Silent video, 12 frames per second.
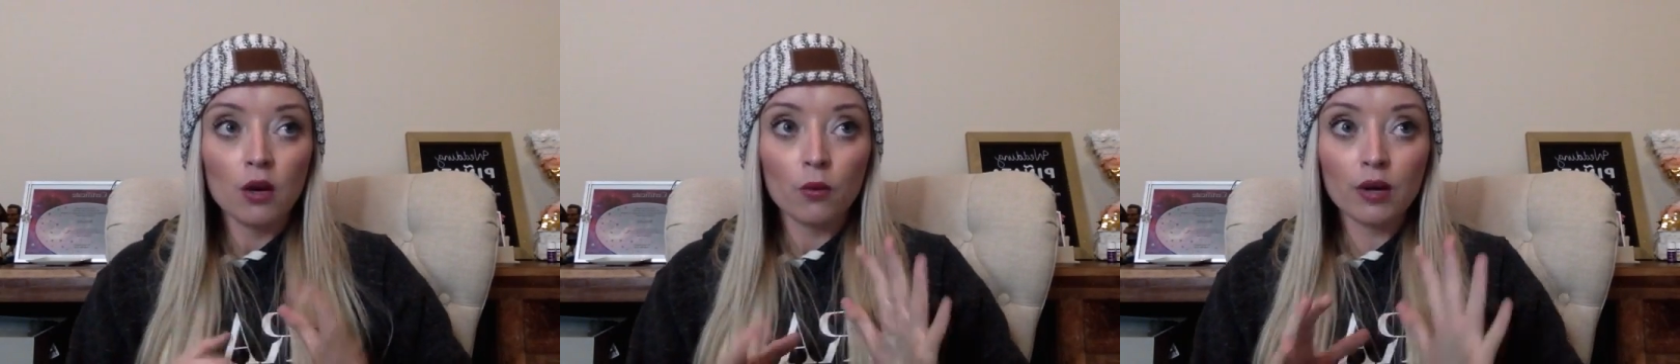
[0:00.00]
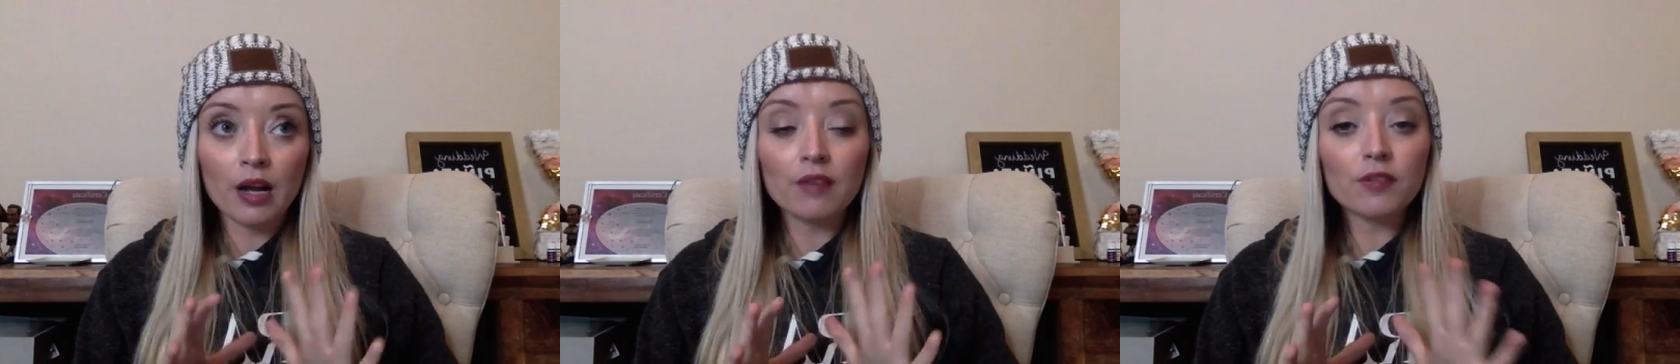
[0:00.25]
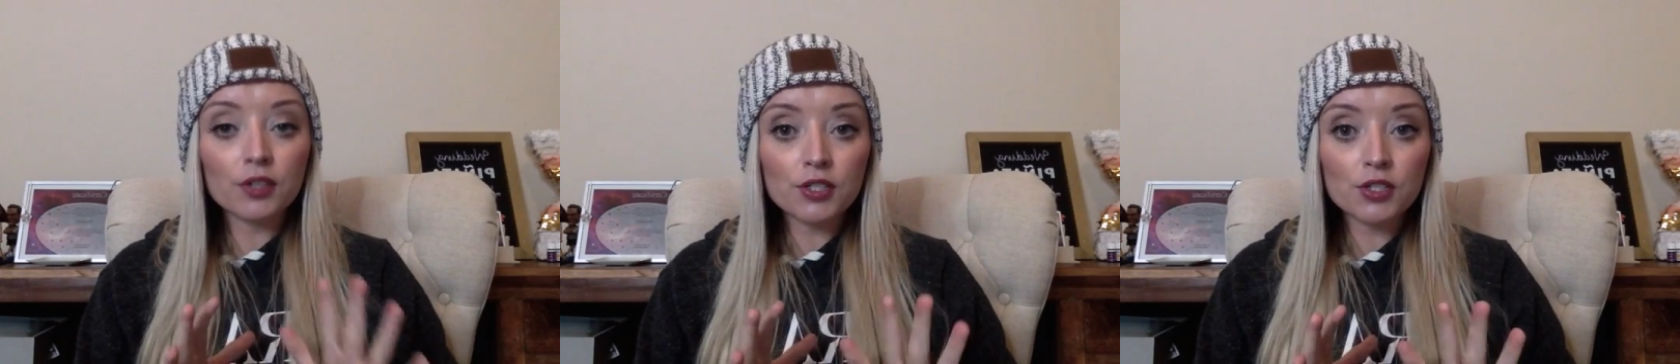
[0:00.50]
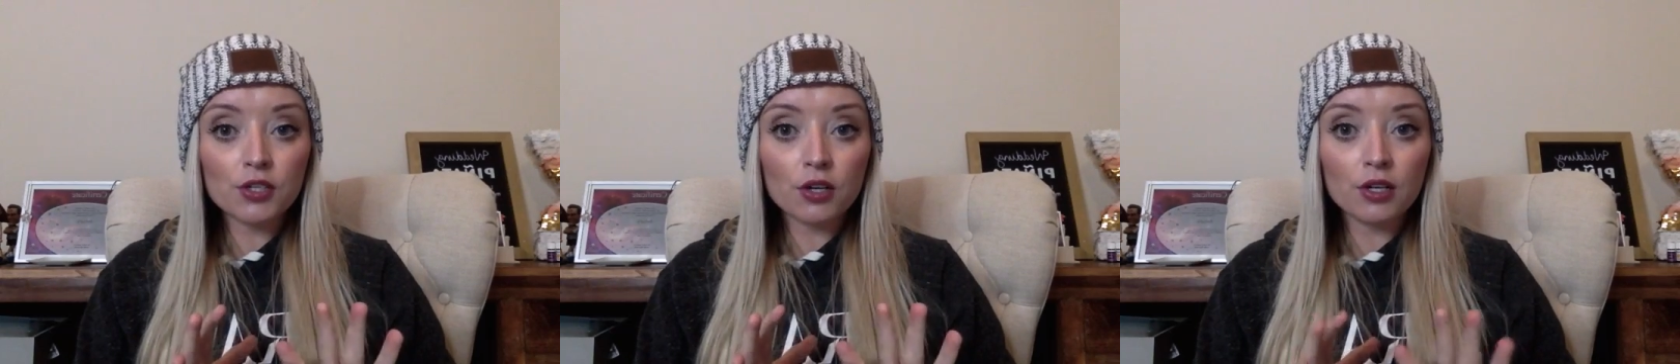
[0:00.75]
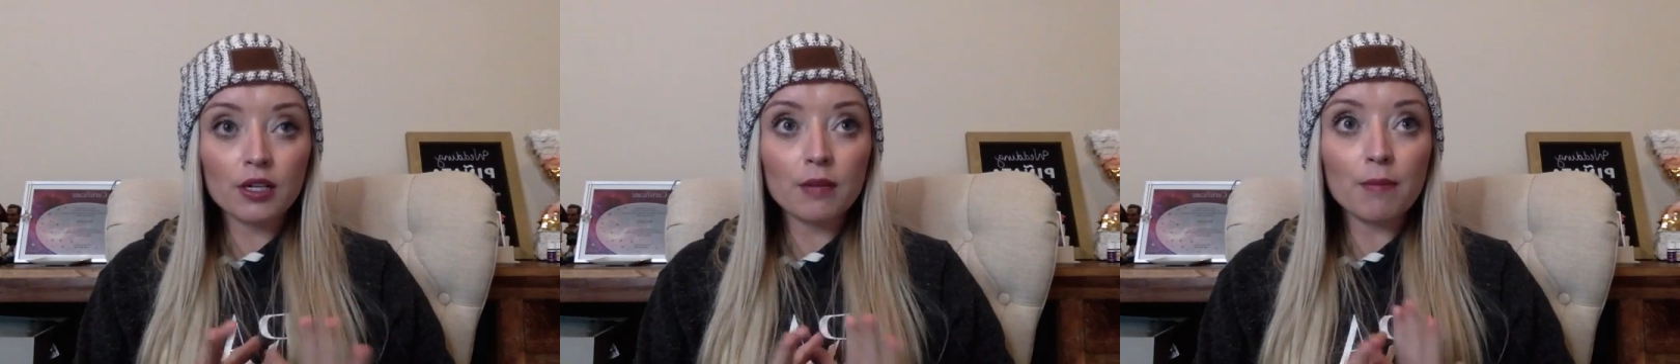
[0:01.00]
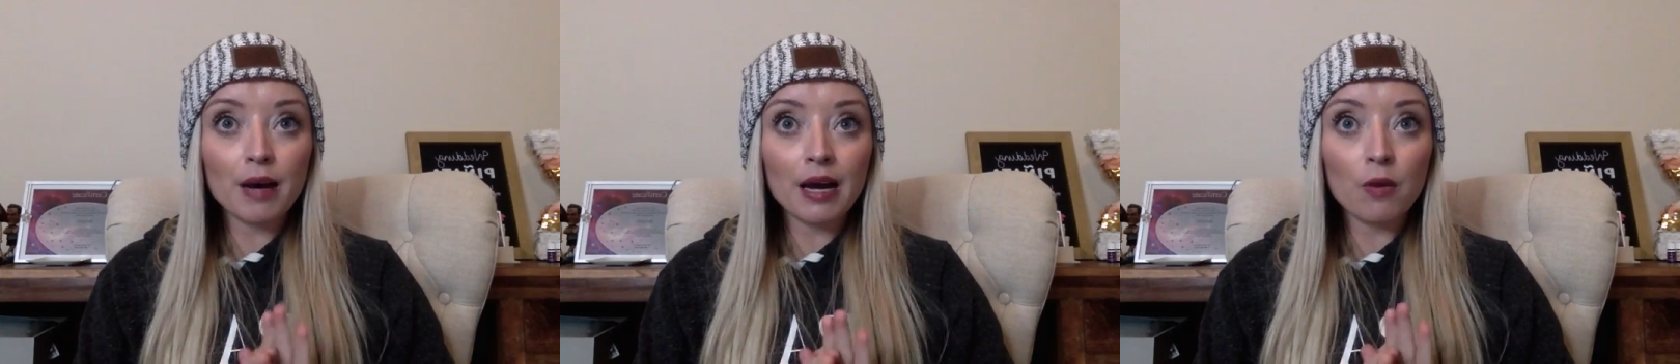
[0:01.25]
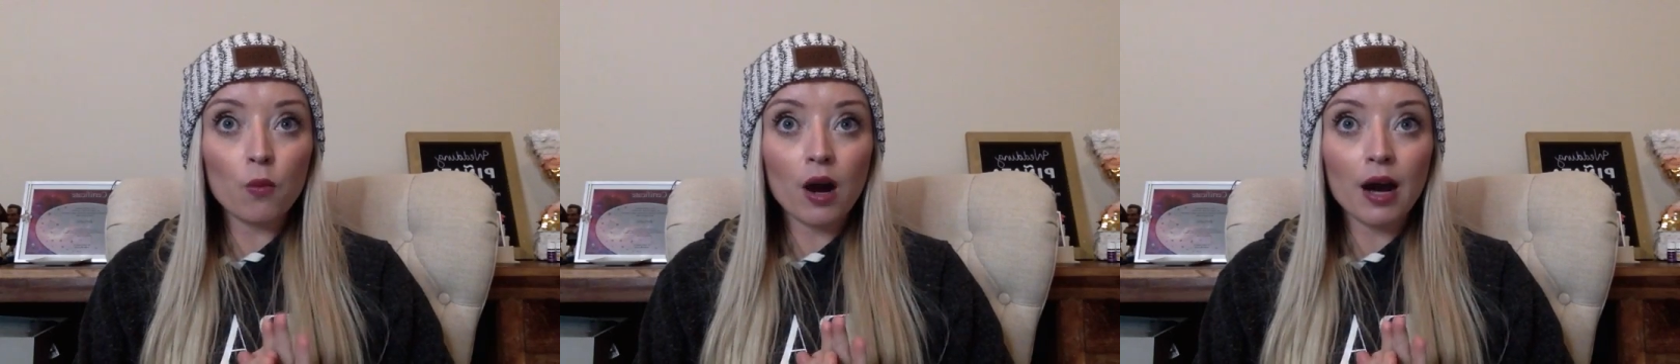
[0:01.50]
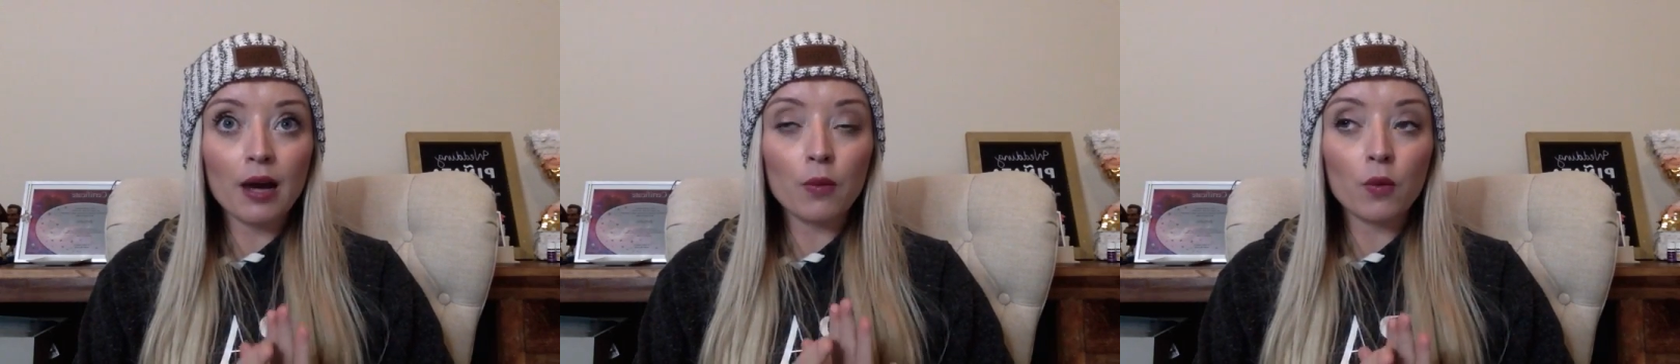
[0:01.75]
When I first started, my
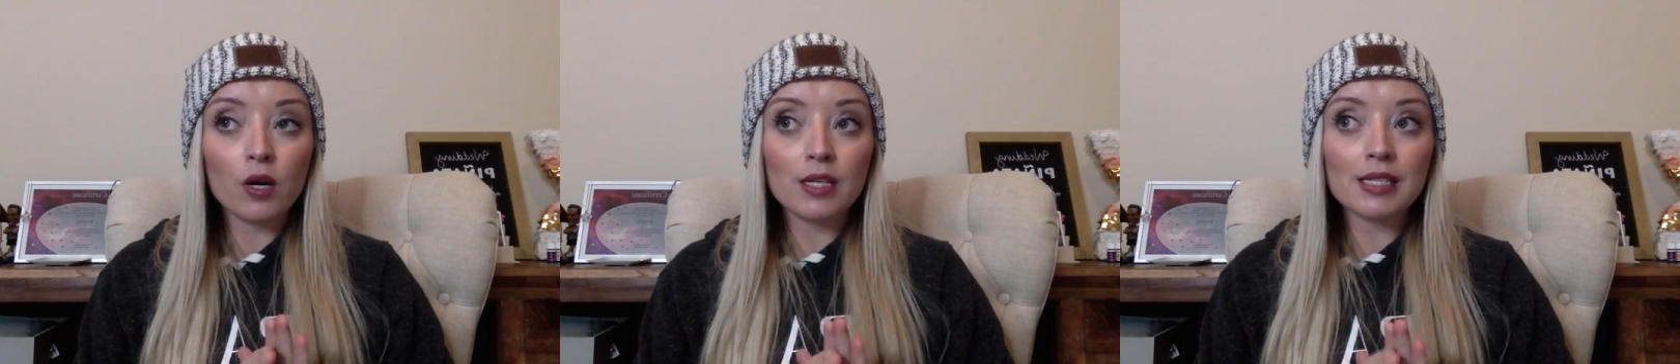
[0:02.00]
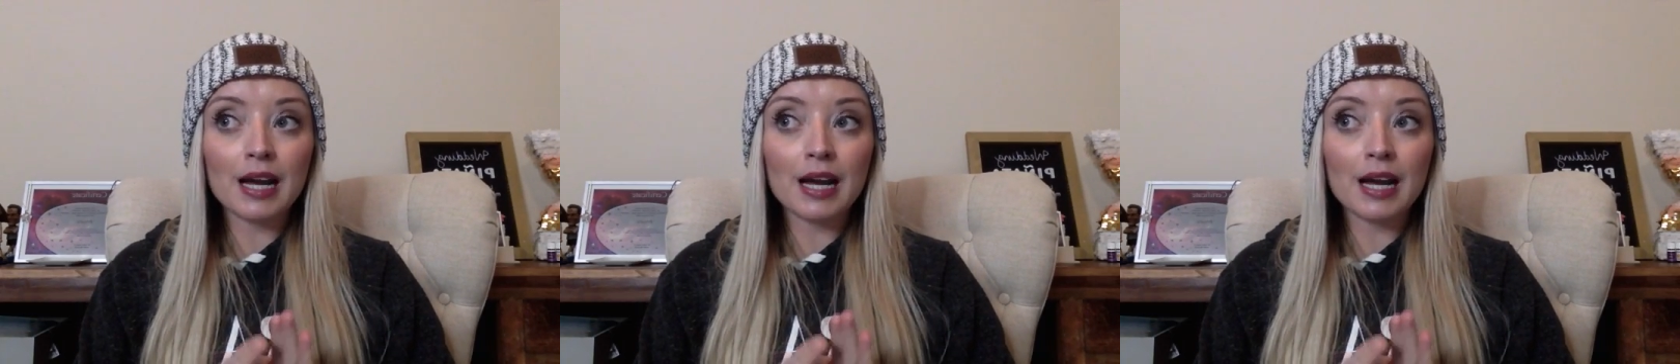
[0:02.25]
why was